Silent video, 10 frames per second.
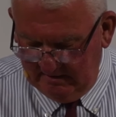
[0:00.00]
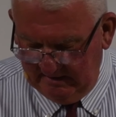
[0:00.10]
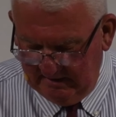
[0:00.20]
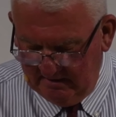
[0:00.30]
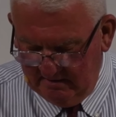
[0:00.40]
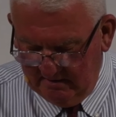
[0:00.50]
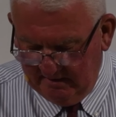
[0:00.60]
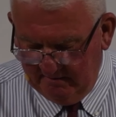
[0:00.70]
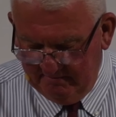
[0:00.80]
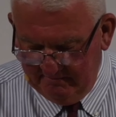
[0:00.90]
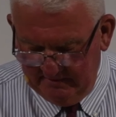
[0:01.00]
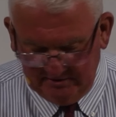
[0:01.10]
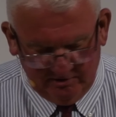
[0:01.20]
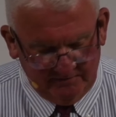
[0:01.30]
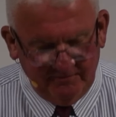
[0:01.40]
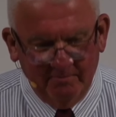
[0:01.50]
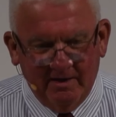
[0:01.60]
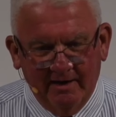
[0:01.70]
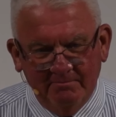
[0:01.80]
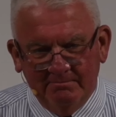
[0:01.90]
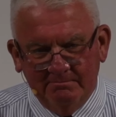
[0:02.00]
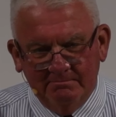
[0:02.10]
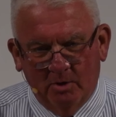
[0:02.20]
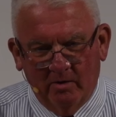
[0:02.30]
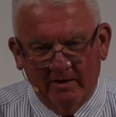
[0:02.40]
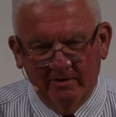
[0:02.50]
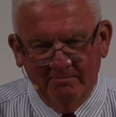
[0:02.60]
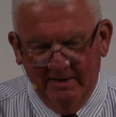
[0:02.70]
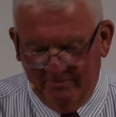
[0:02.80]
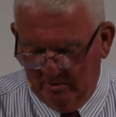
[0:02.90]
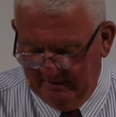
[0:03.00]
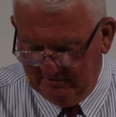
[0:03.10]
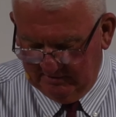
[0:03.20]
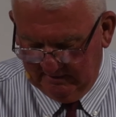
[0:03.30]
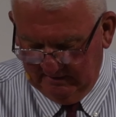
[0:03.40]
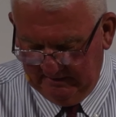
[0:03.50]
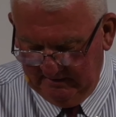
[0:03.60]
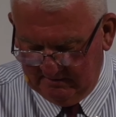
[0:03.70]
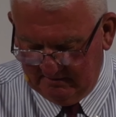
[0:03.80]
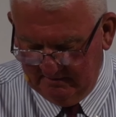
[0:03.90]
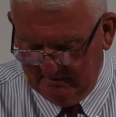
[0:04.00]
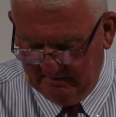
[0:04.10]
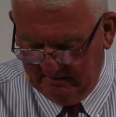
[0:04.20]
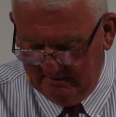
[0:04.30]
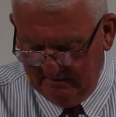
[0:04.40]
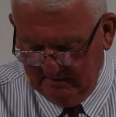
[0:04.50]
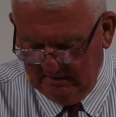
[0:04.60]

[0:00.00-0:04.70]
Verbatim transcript: And uh, this is from my boyhood memories, at least. Uh,